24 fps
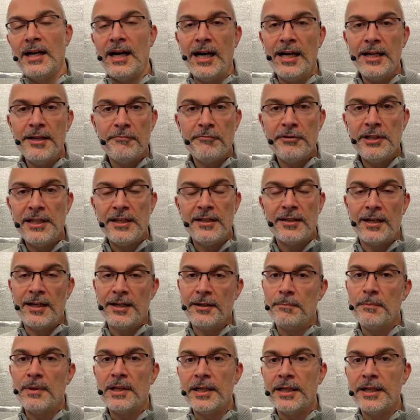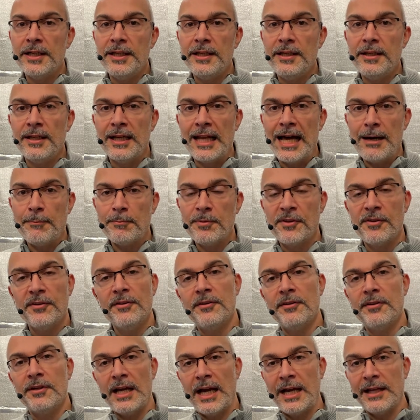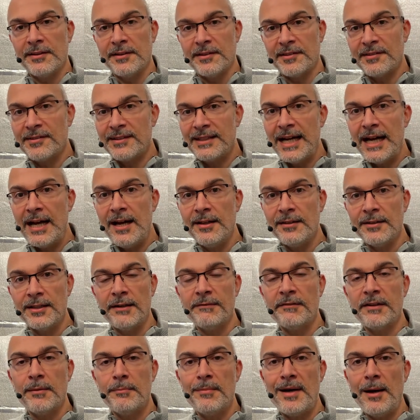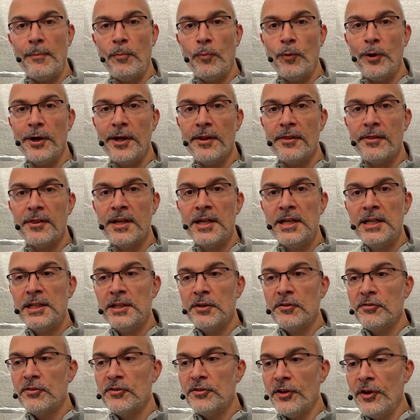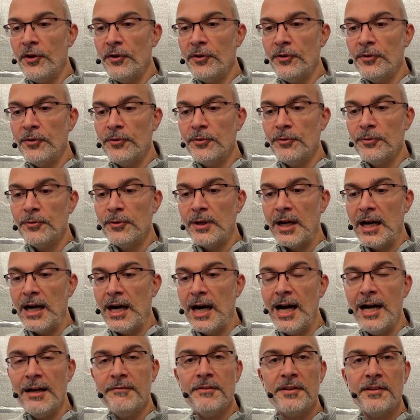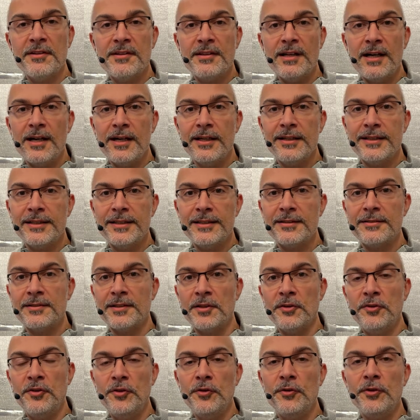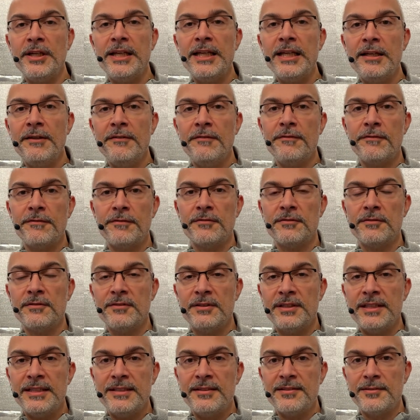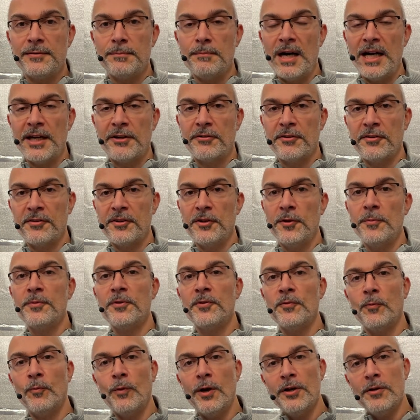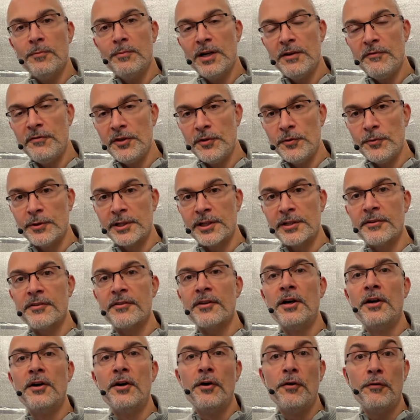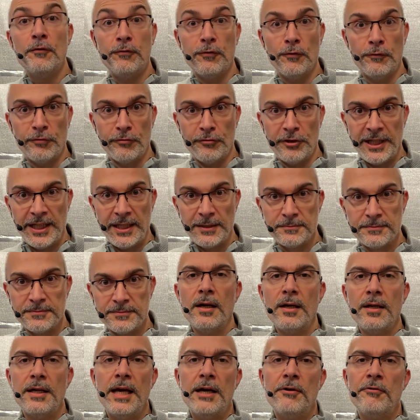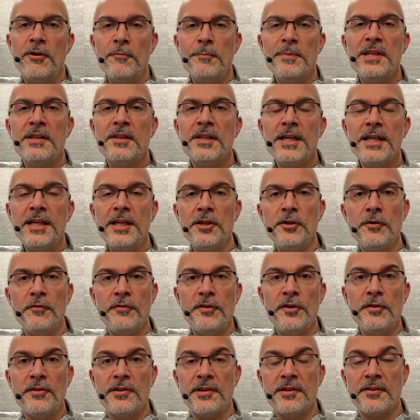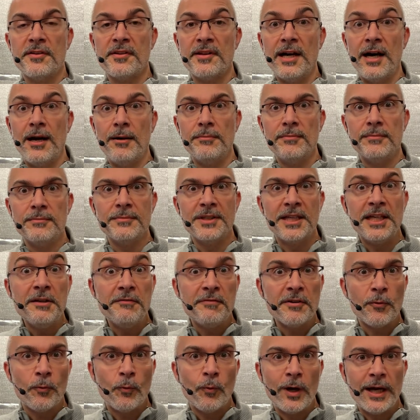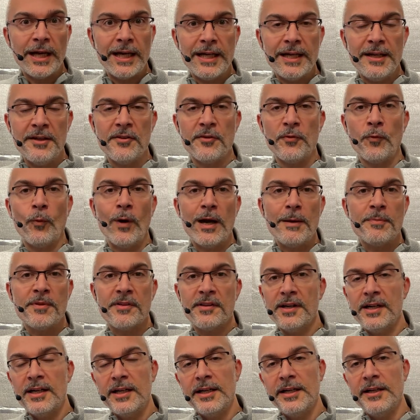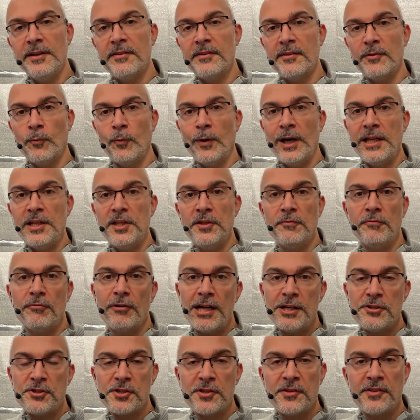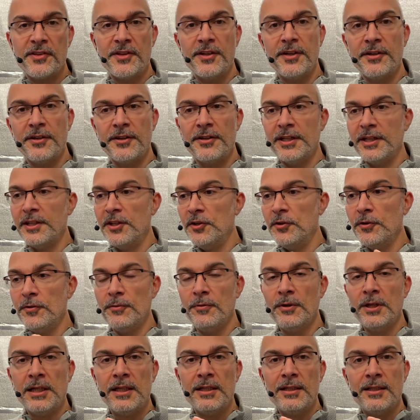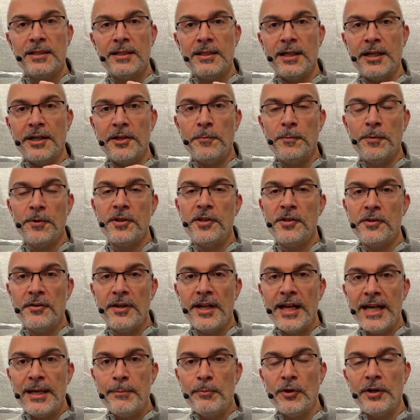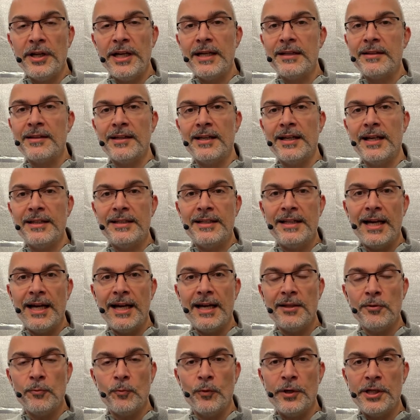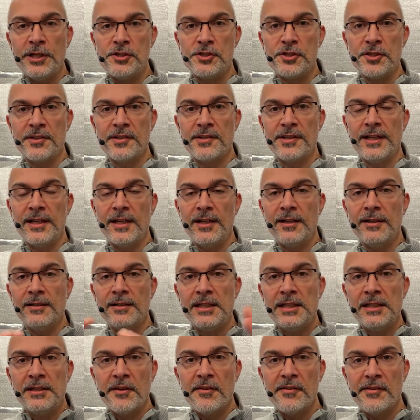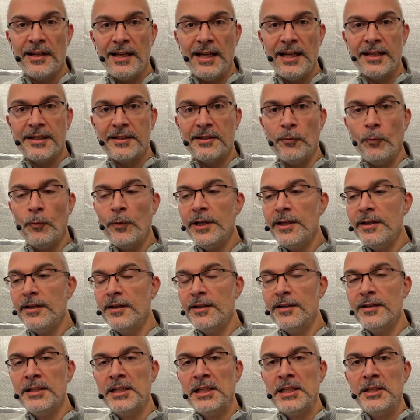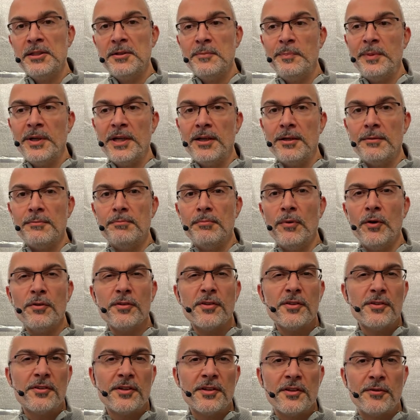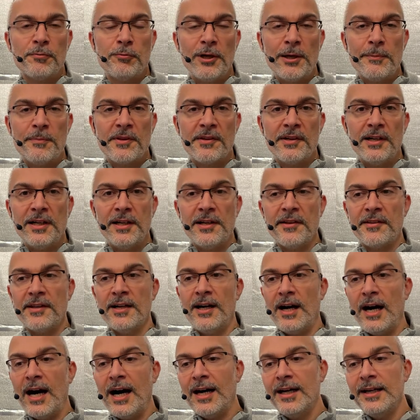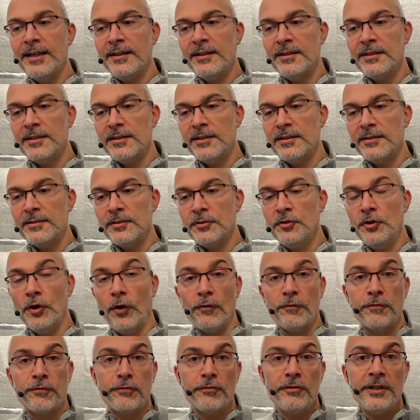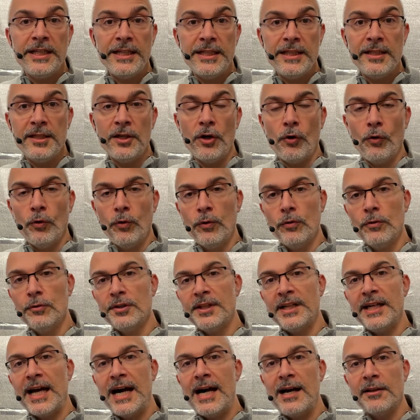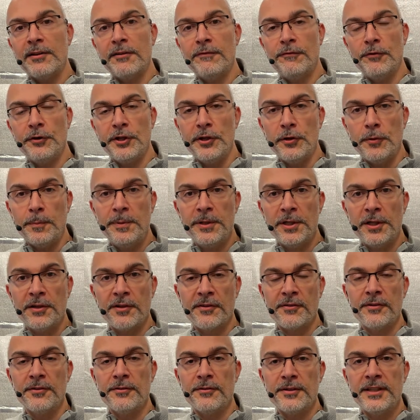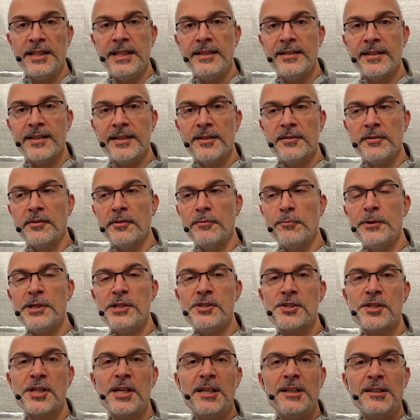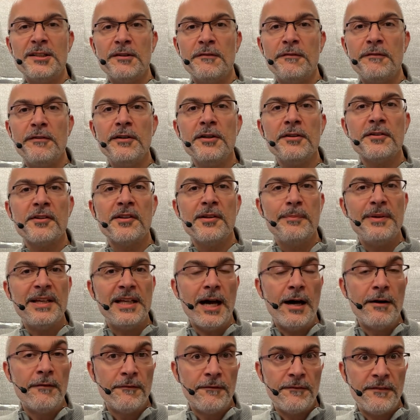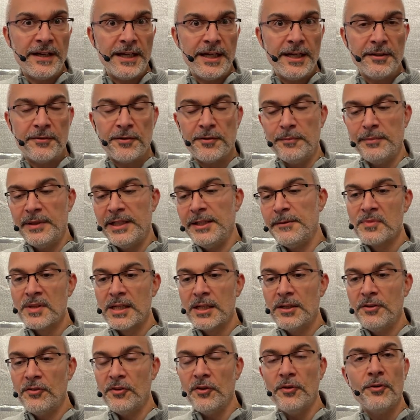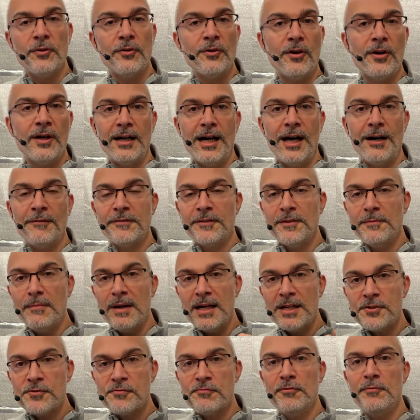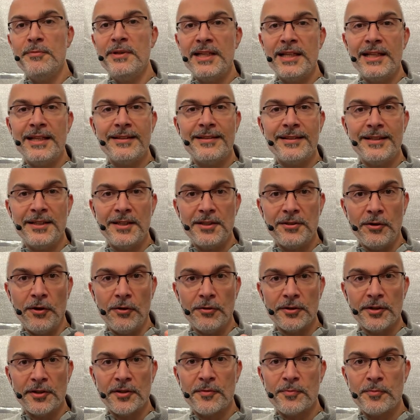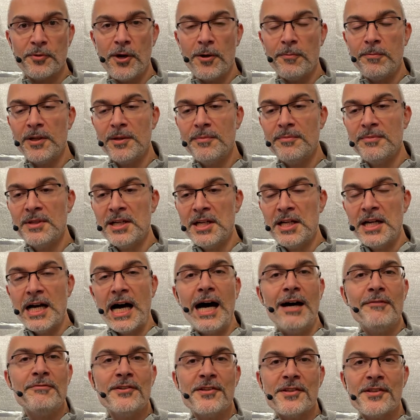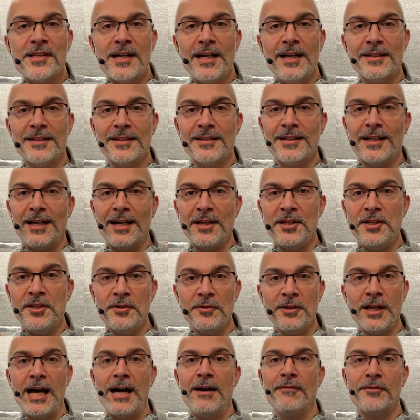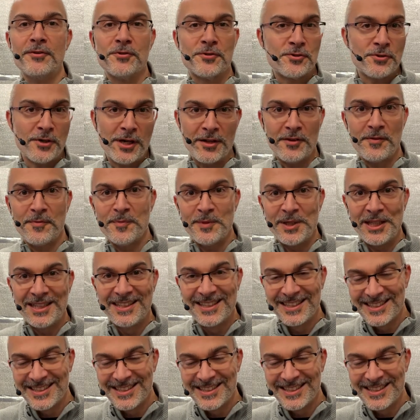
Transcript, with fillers: I really like my Lapsun and stand I've come up with. So I've decided to give this microscope to one of my viewers for free. Now I've been thinking of using some giveaways websites where you register and you uh, you put your name on it, and at the end, we just uh, select the winner. But most of those websites are either not free or they ask for your personal details, which feels a bit unfair to me. So, after much ruminating on this problem, I've decided that you'll have to trust me.